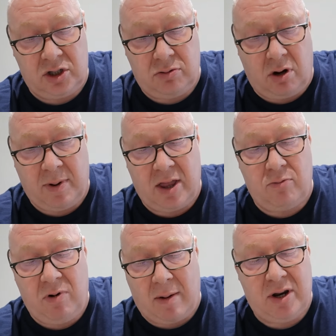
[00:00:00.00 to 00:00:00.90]
she went about
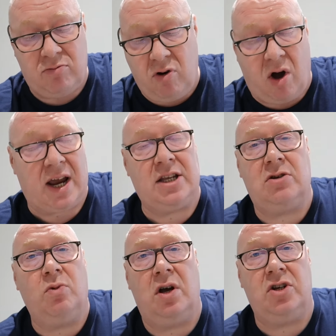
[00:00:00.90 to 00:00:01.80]
the rabid
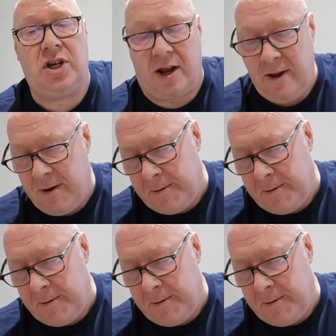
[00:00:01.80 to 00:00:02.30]
right, weren't she?